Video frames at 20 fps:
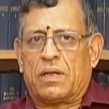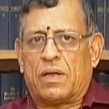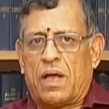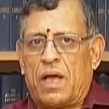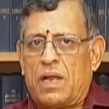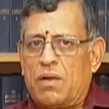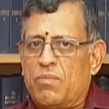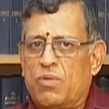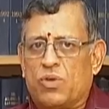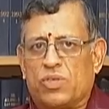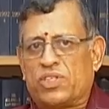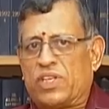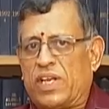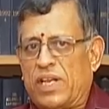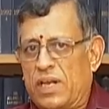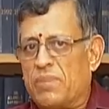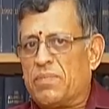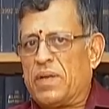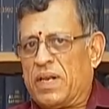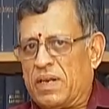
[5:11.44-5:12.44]
almost
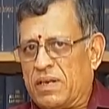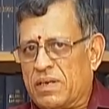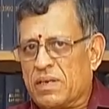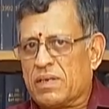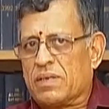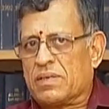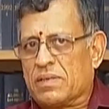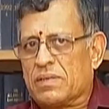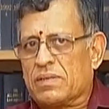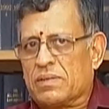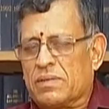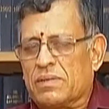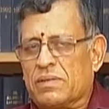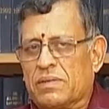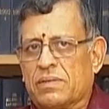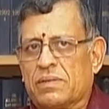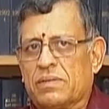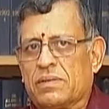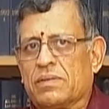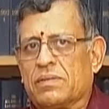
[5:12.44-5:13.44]
eliminate it,
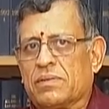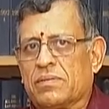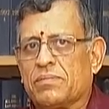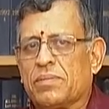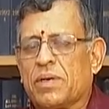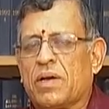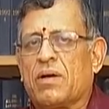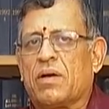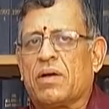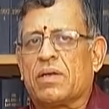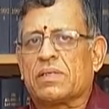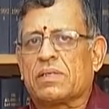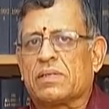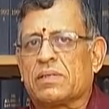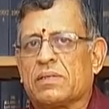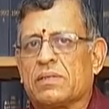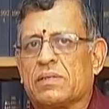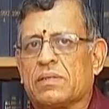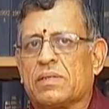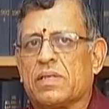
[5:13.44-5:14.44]

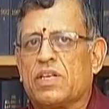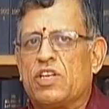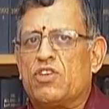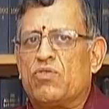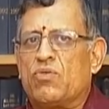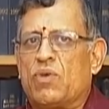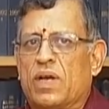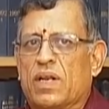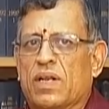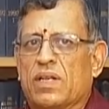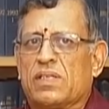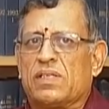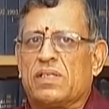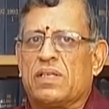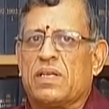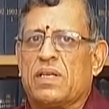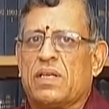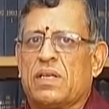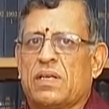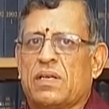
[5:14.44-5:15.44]
because the new
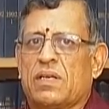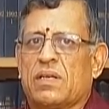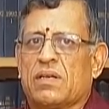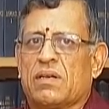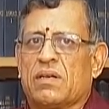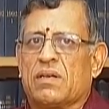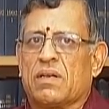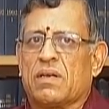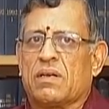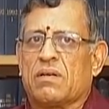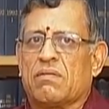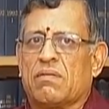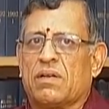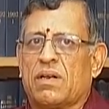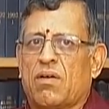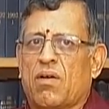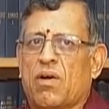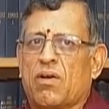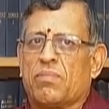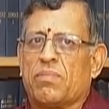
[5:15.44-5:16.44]
currency
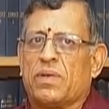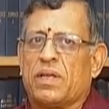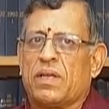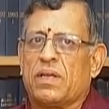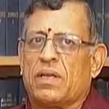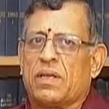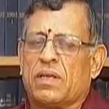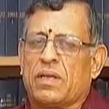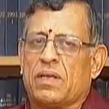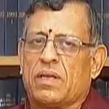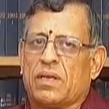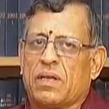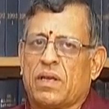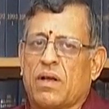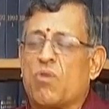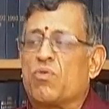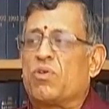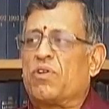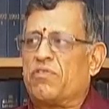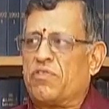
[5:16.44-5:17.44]
will not be
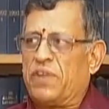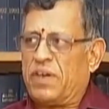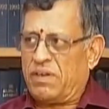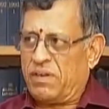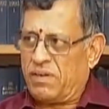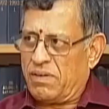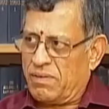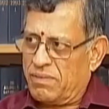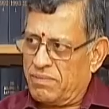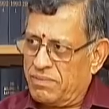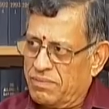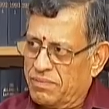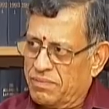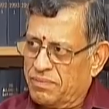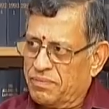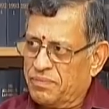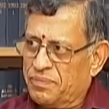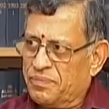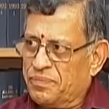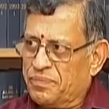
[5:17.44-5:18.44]
counterfeited.
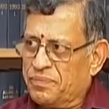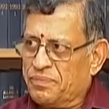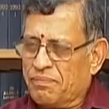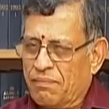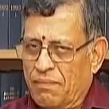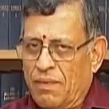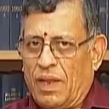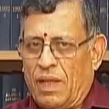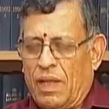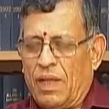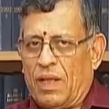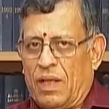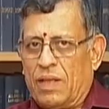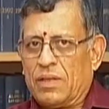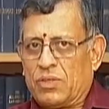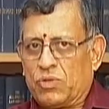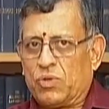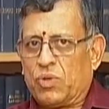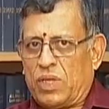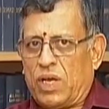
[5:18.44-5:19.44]

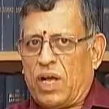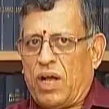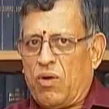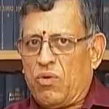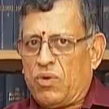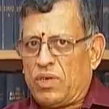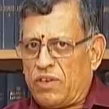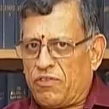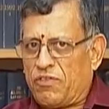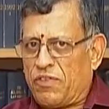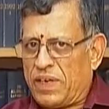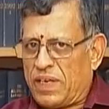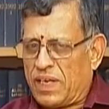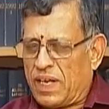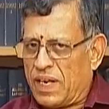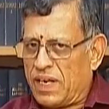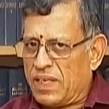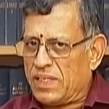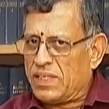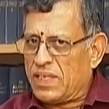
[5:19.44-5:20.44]
So the counterfeit
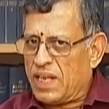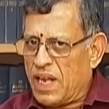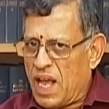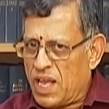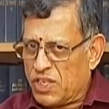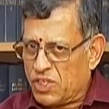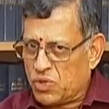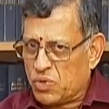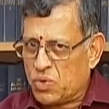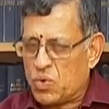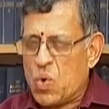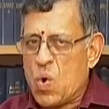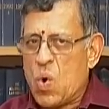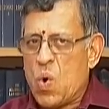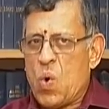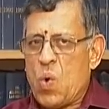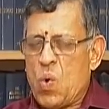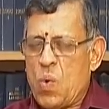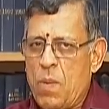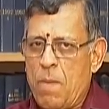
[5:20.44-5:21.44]
currency has to
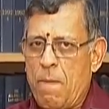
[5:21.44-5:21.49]
go,